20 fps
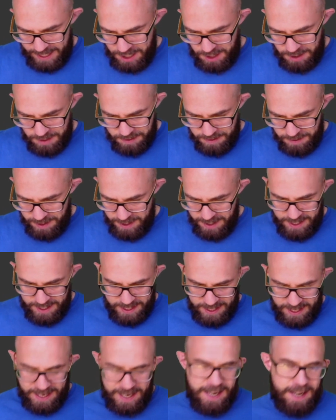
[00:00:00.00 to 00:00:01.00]
you
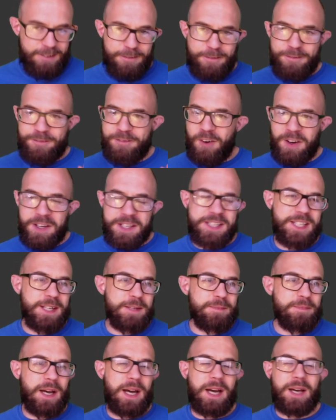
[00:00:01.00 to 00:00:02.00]
fight
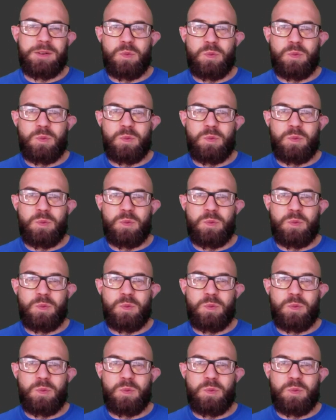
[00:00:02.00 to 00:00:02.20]
him and